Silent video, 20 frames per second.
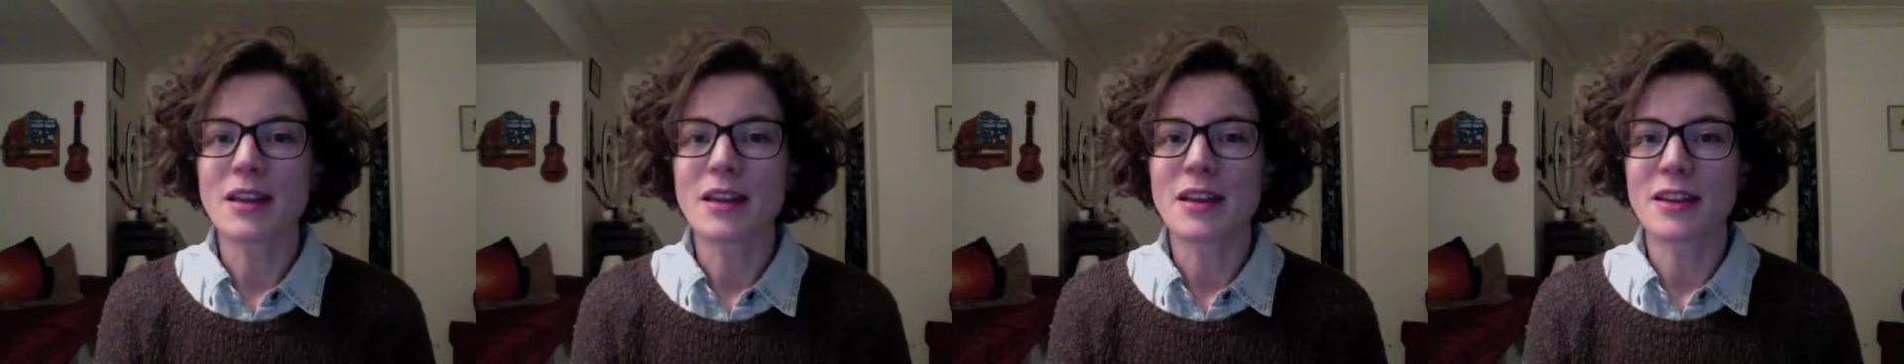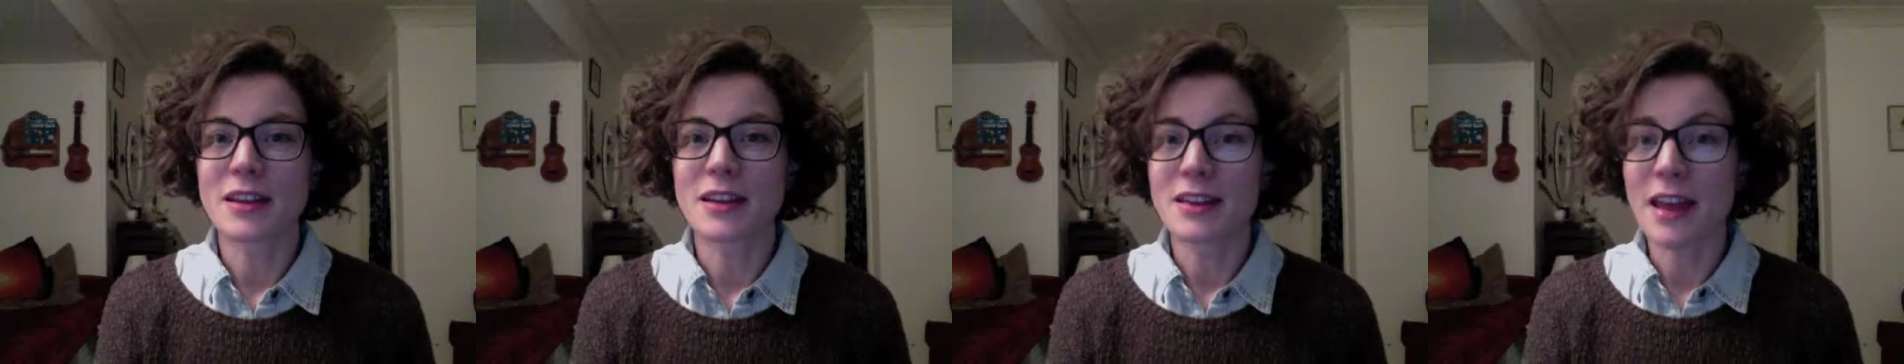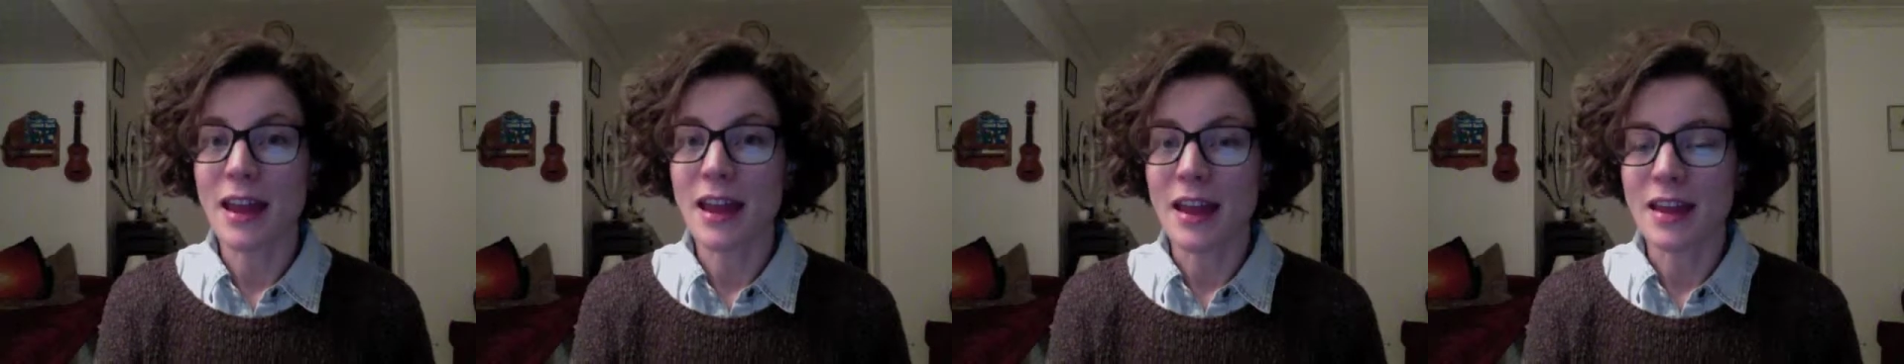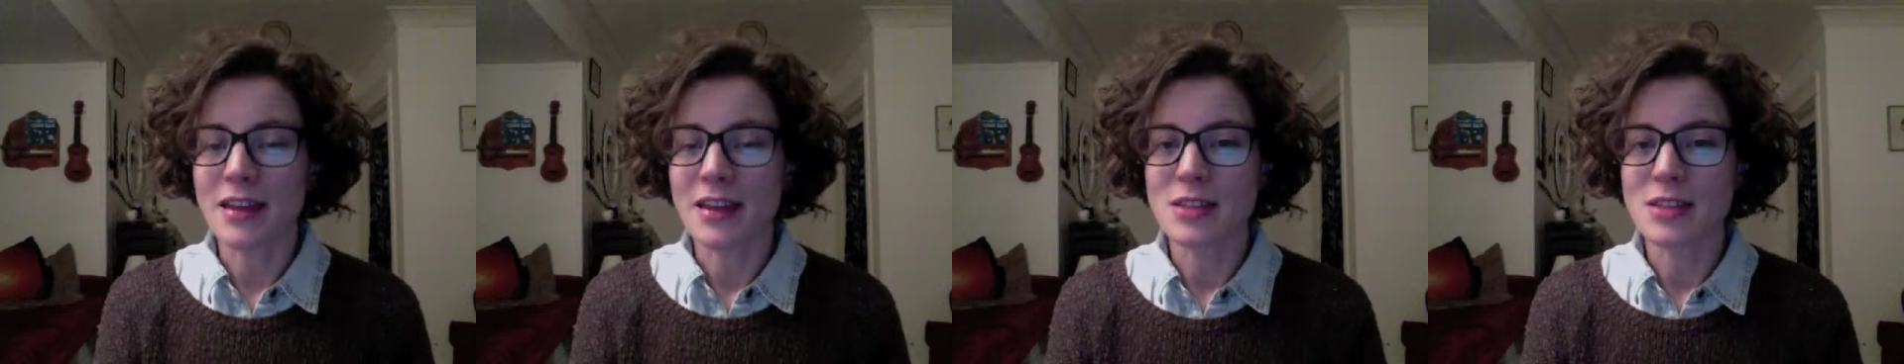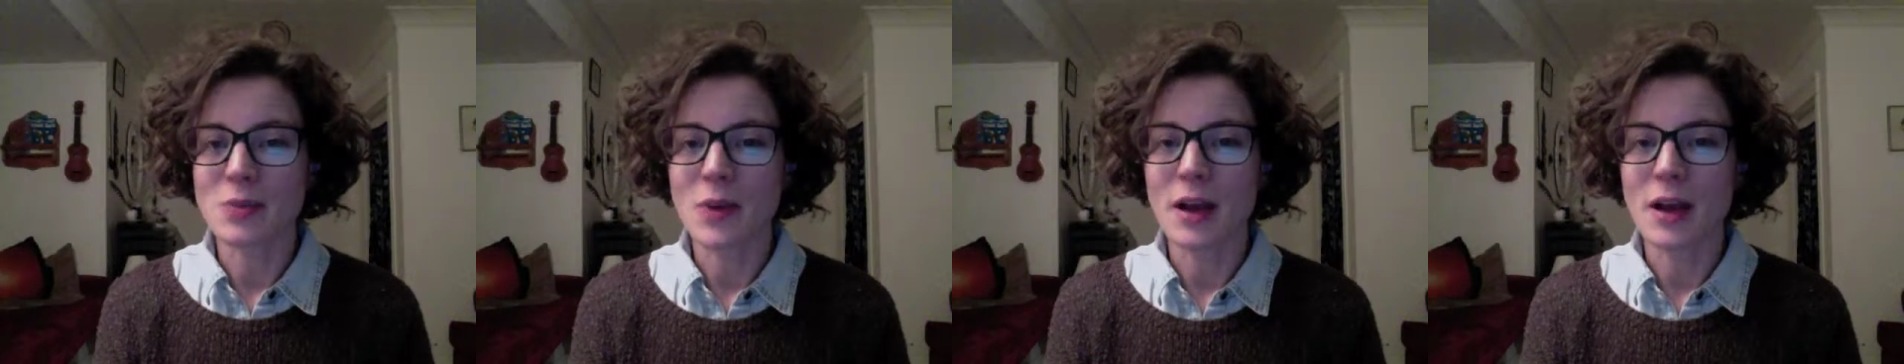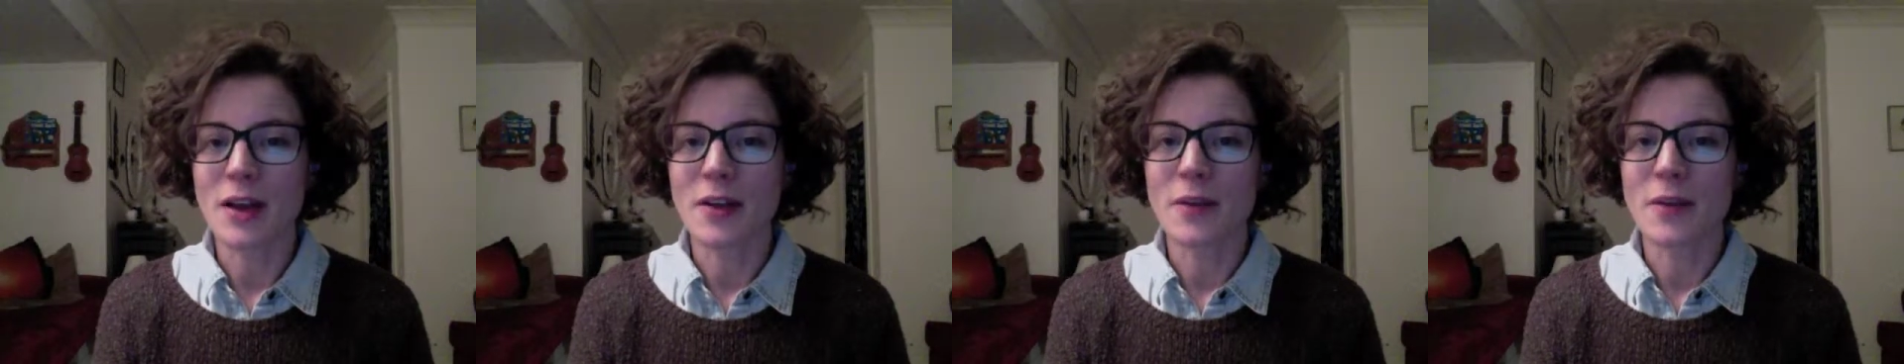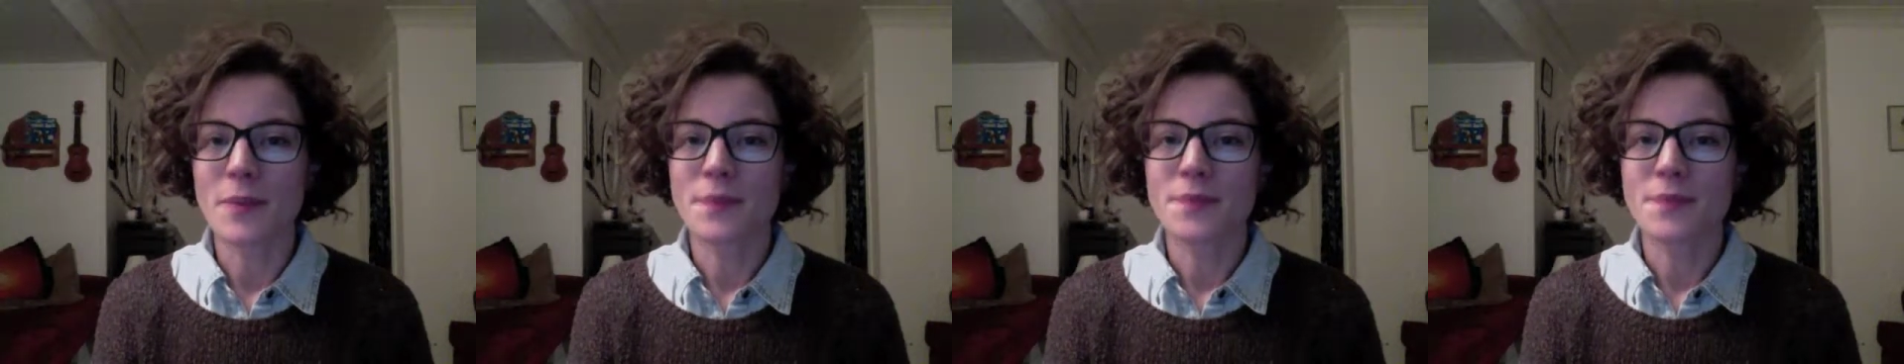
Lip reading: in the day as well.